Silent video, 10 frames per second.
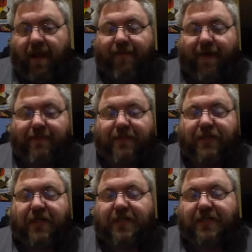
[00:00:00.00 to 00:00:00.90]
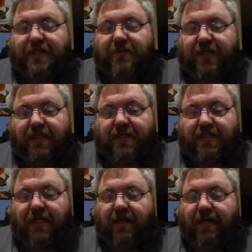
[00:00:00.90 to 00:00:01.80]
if I'm just using
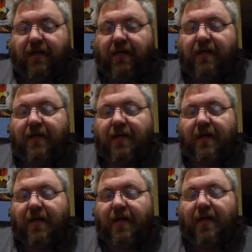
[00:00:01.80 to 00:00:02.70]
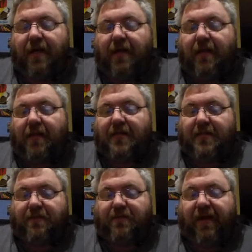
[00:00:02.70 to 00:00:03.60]
Steel,
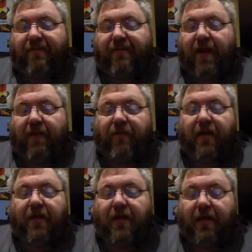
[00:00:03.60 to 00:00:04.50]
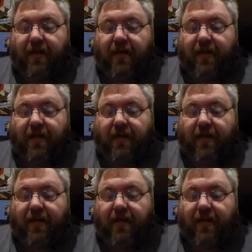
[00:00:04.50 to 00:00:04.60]
this is my favorite.